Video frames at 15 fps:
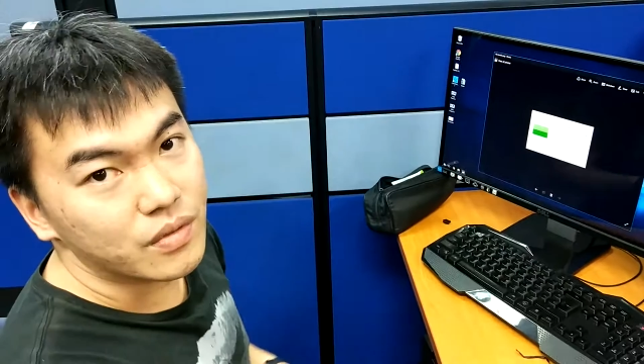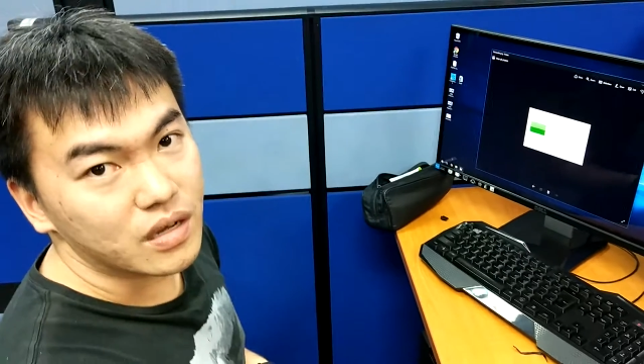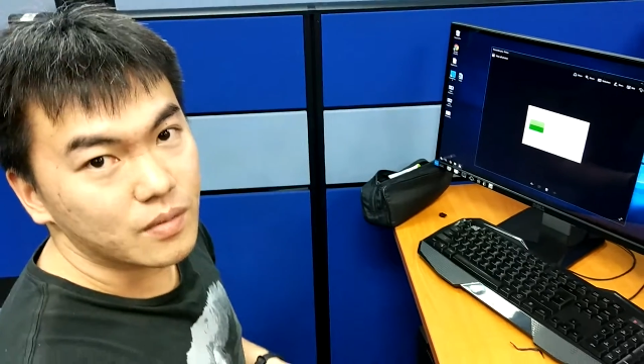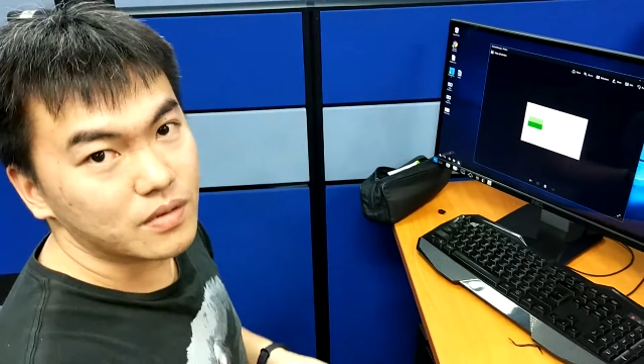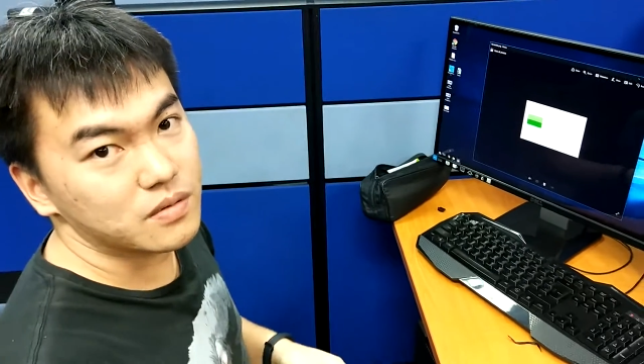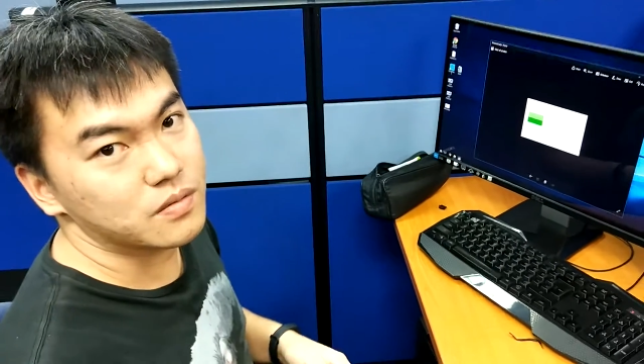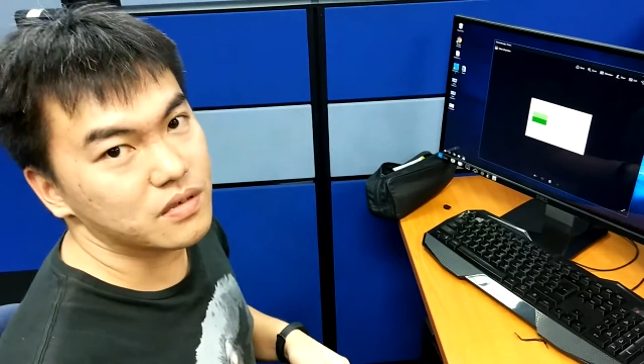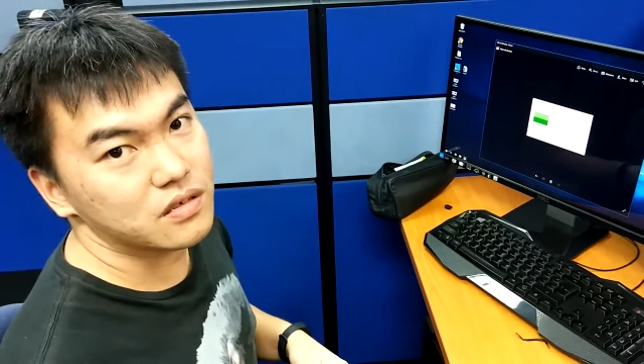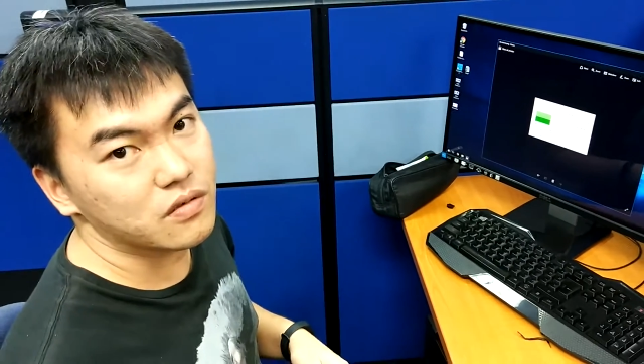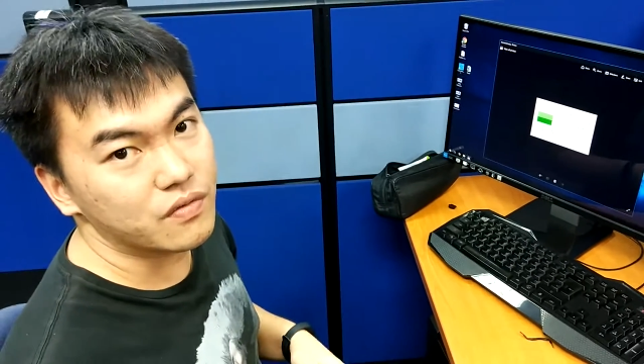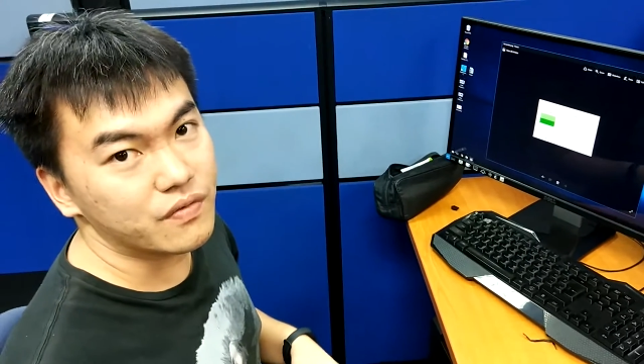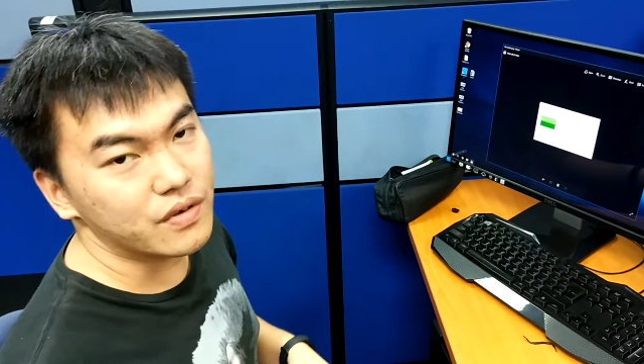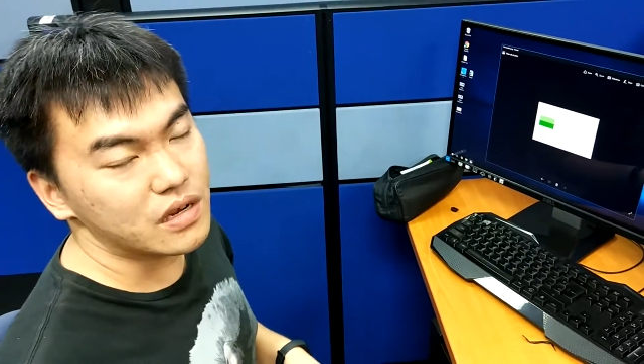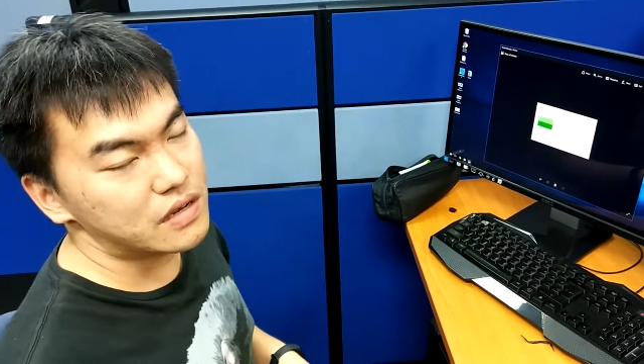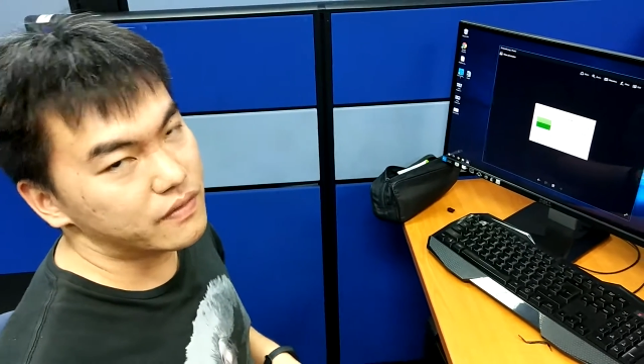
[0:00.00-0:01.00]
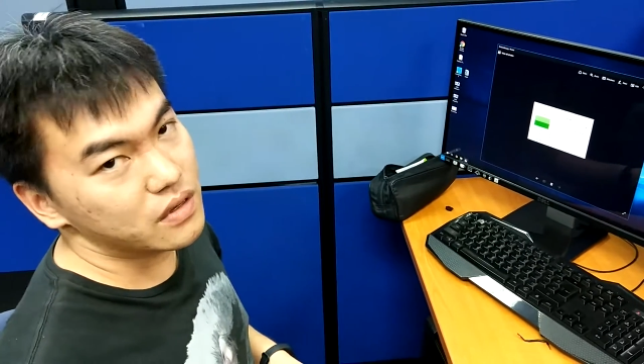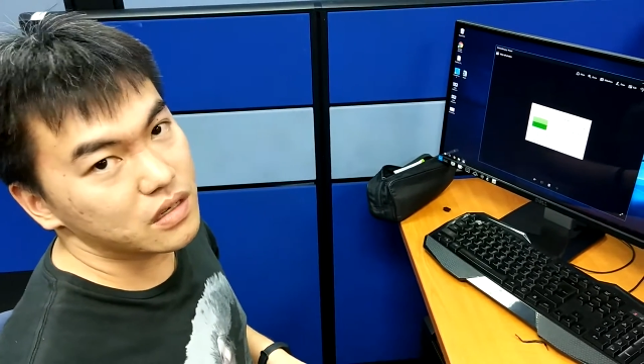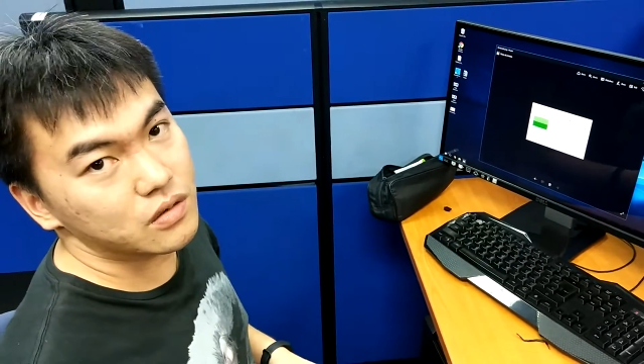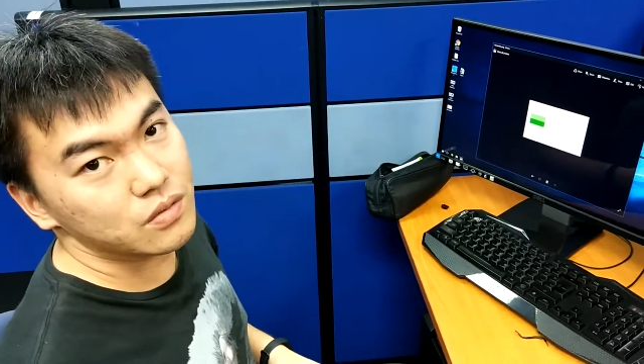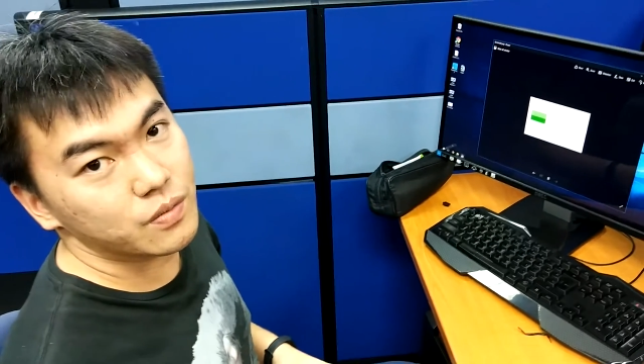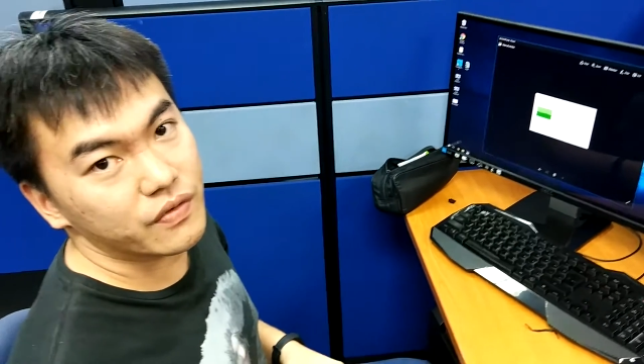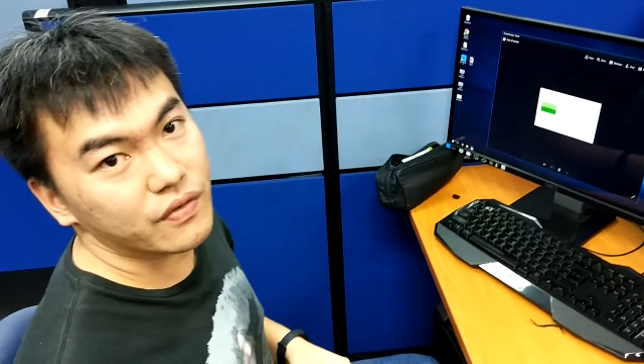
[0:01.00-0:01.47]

megabytes, so really, really good